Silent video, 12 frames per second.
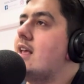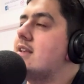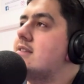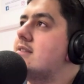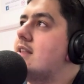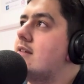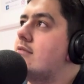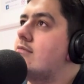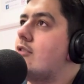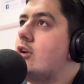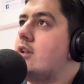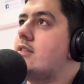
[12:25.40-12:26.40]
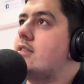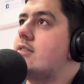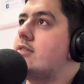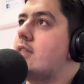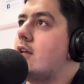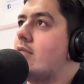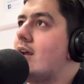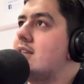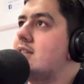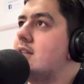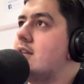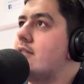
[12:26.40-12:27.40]
yes, they're I mean, they're
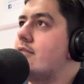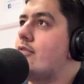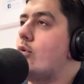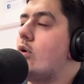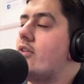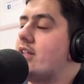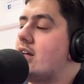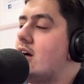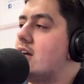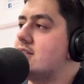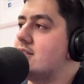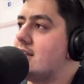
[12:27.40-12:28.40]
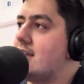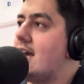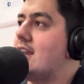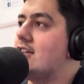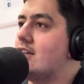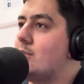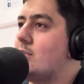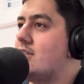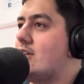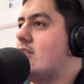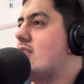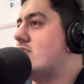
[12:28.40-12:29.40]
racing four other cars in the category, but
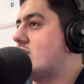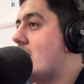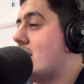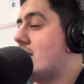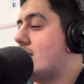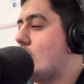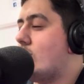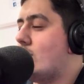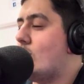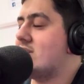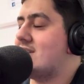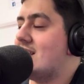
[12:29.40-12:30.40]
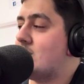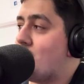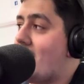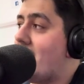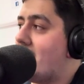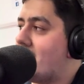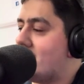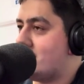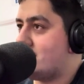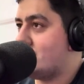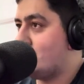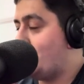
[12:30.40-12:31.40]
they're on the track. It wasn't as bad
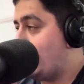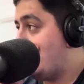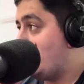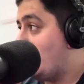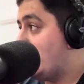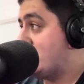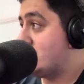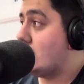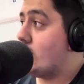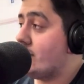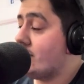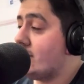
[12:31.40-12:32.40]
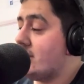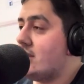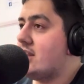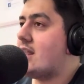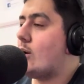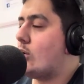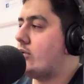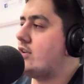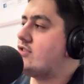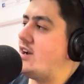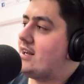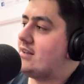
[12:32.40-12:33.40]
as being by yourself. Yeah, they're on the
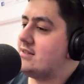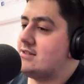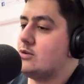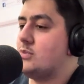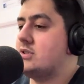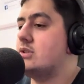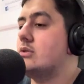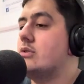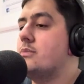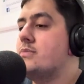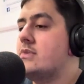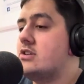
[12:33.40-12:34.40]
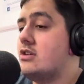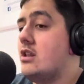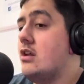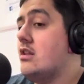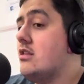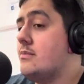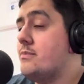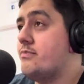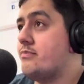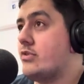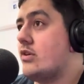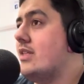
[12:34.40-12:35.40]
track as Super Two. So a lot of
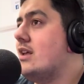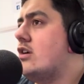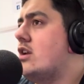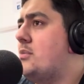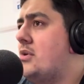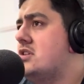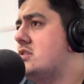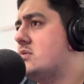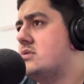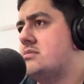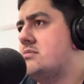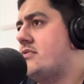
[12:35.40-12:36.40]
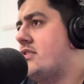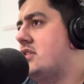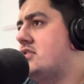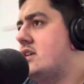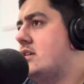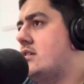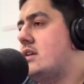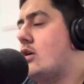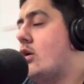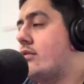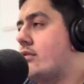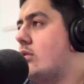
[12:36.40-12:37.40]
them, I think Cody Burcher was finishing
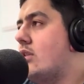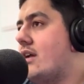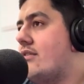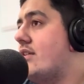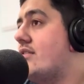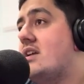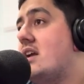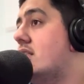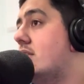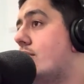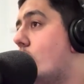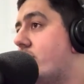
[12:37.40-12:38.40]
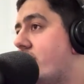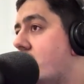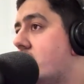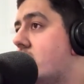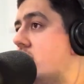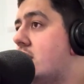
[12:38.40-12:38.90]
overall like fifteenth. Yeah, he was